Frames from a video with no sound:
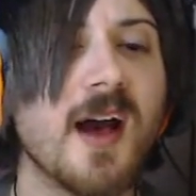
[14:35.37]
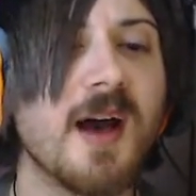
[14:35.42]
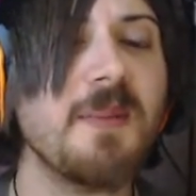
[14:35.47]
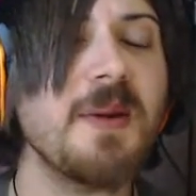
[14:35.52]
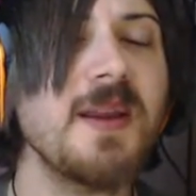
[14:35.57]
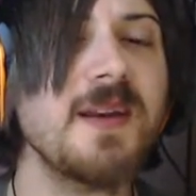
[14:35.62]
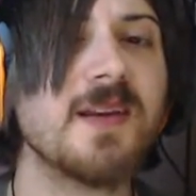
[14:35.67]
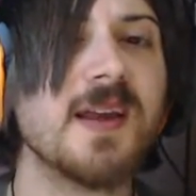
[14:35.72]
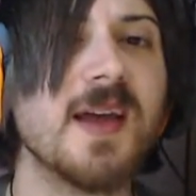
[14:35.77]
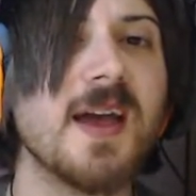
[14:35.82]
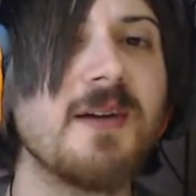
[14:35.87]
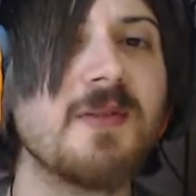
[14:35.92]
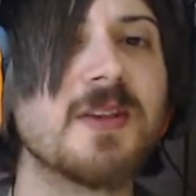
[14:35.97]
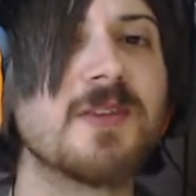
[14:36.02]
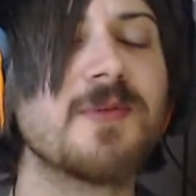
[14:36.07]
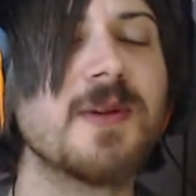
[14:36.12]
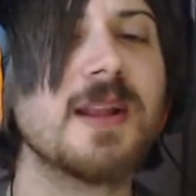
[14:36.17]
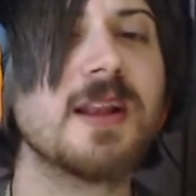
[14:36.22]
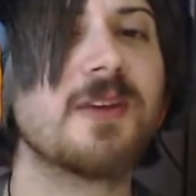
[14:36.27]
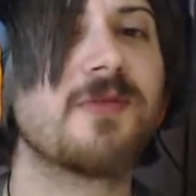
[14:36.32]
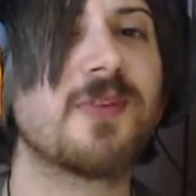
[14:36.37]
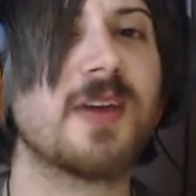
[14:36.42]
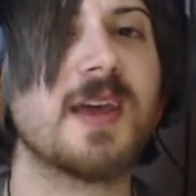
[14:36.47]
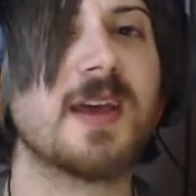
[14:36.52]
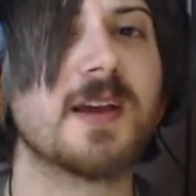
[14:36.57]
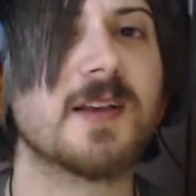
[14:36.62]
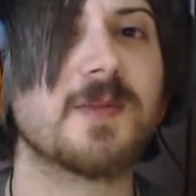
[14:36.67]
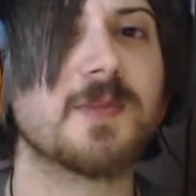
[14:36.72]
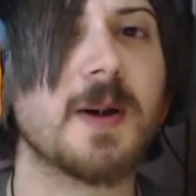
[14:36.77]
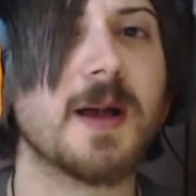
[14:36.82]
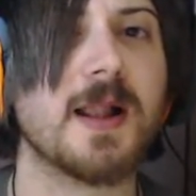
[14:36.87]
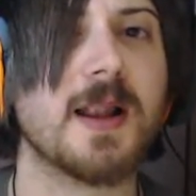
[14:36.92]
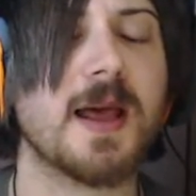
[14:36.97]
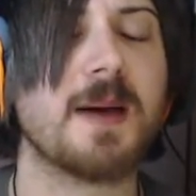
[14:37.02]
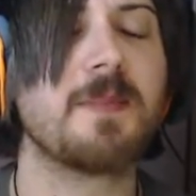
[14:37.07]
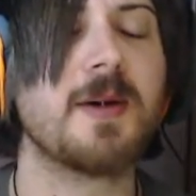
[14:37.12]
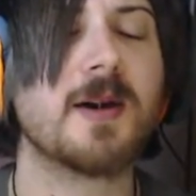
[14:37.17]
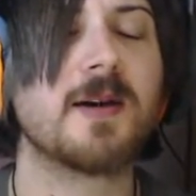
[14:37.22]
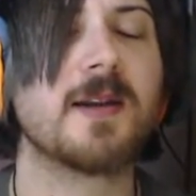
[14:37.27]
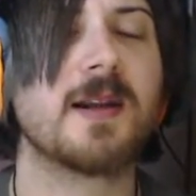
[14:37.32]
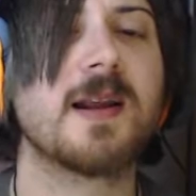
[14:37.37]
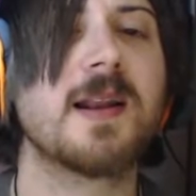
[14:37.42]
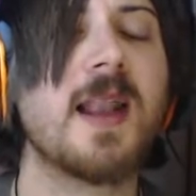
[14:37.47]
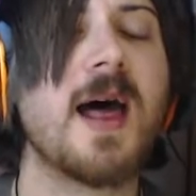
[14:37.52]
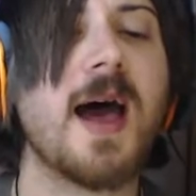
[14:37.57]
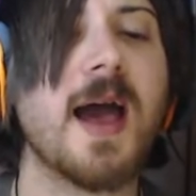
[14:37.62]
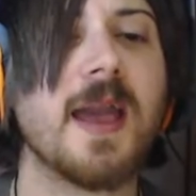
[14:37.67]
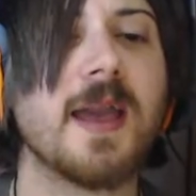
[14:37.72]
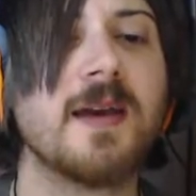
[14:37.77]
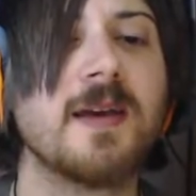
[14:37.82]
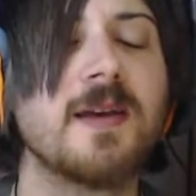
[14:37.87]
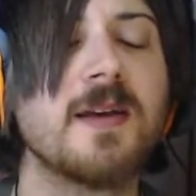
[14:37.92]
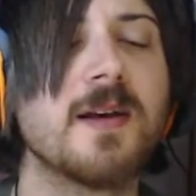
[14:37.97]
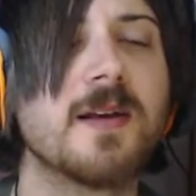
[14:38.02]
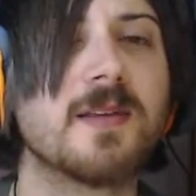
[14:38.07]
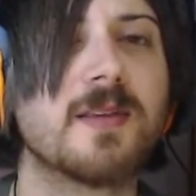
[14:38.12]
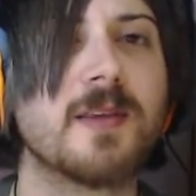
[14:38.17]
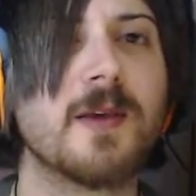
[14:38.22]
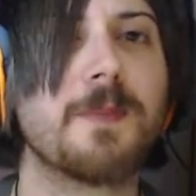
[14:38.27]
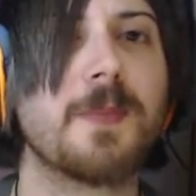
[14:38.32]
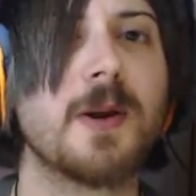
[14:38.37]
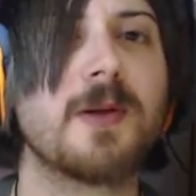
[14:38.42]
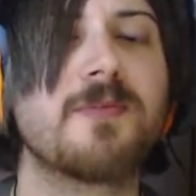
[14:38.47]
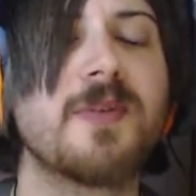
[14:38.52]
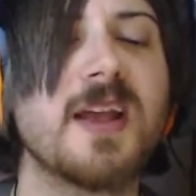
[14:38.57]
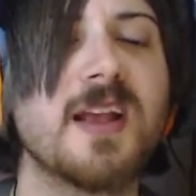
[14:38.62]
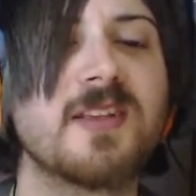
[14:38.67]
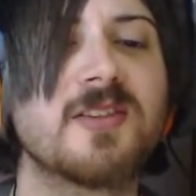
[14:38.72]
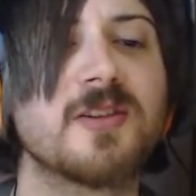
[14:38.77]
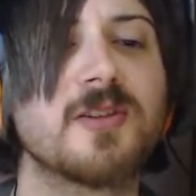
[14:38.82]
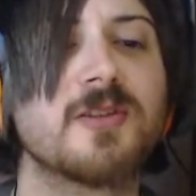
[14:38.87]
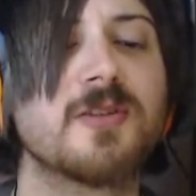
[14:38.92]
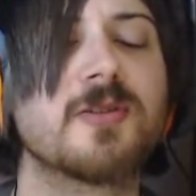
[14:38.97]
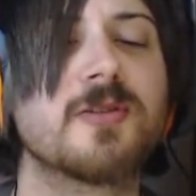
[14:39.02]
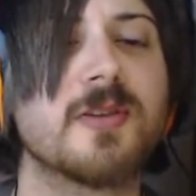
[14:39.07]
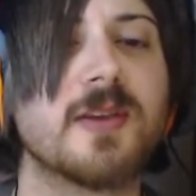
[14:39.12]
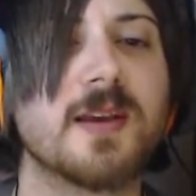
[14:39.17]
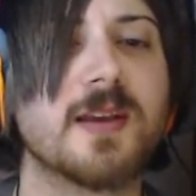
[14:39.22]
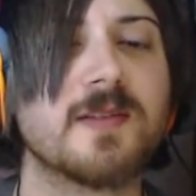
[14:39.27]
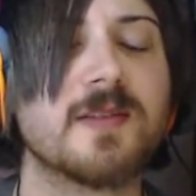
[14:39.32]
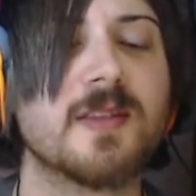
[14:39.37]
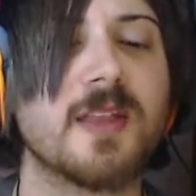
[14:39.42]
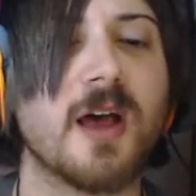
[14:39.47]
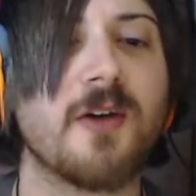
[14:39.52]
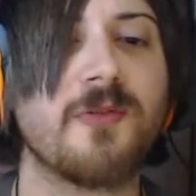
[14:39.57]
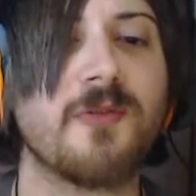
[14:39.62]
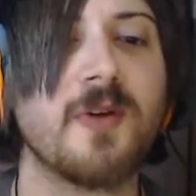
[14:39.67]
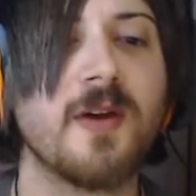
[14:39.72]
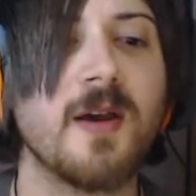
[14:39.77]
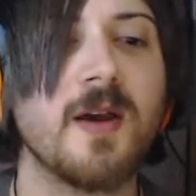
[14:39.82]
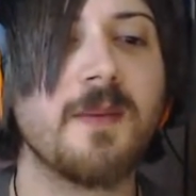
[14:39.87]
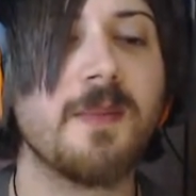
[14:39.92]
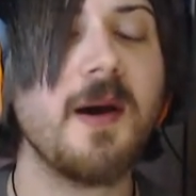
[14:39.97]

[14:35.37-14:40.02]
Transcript: I mean, it was really vague as well, I'm not gonna lie. And super rage-inducing and stuff.